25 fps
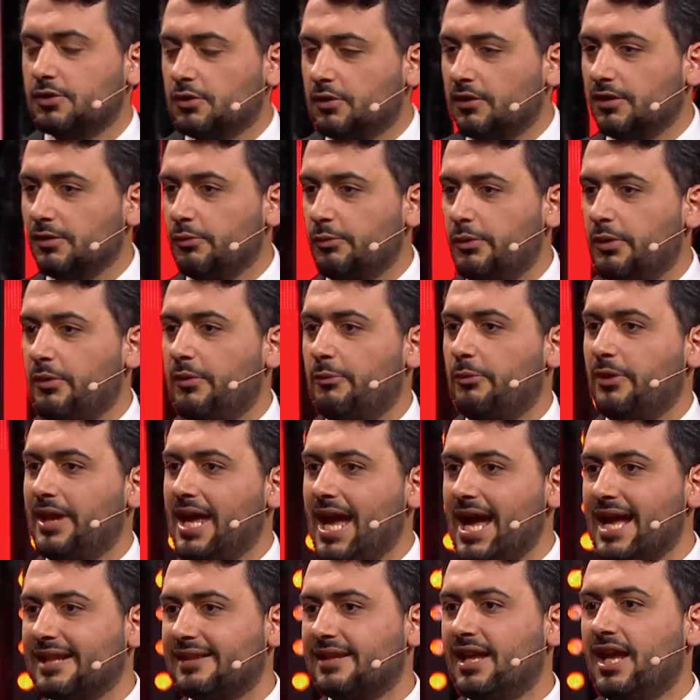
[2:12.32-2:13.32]
coal, we
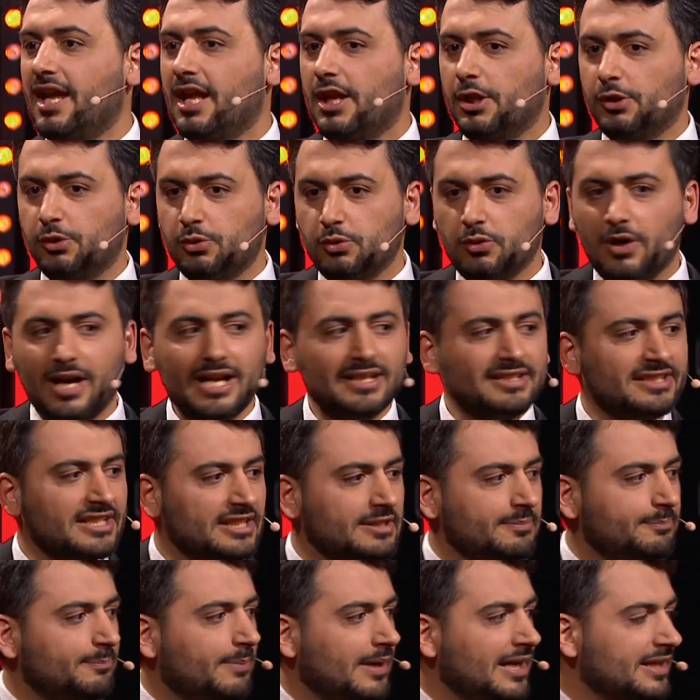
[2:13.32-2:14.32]
had
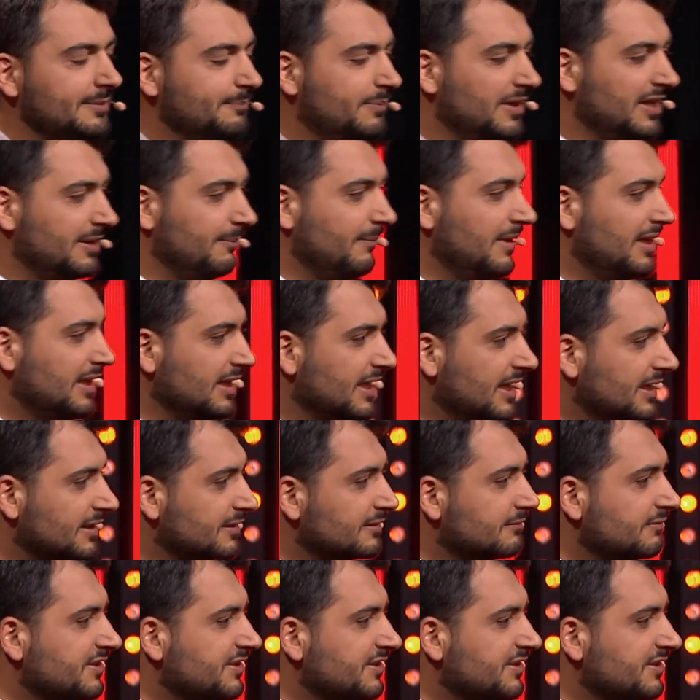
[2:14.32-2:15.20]
200 parts per million